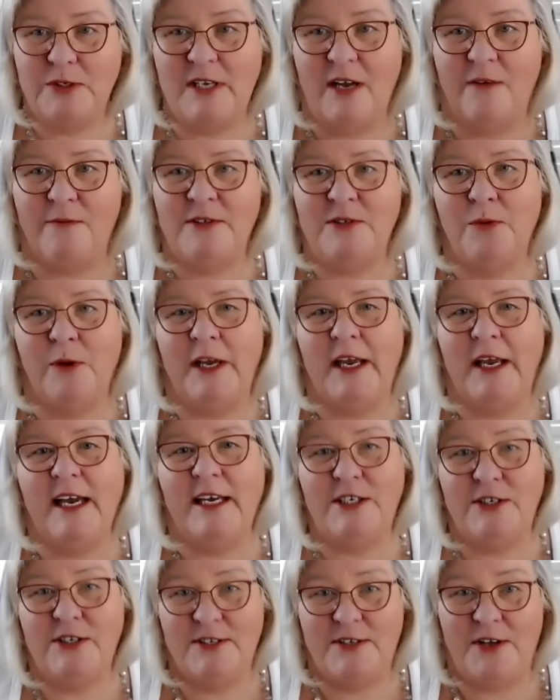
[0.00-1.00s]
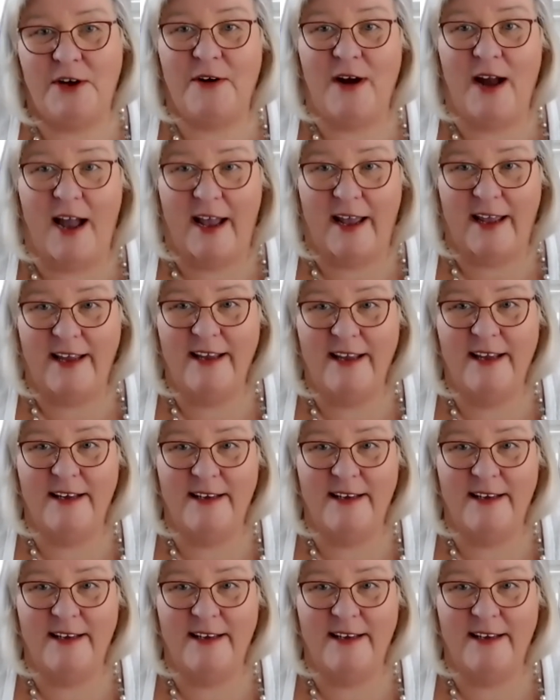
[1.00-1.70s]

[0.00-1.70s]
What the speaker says: stuff is what catches their eye.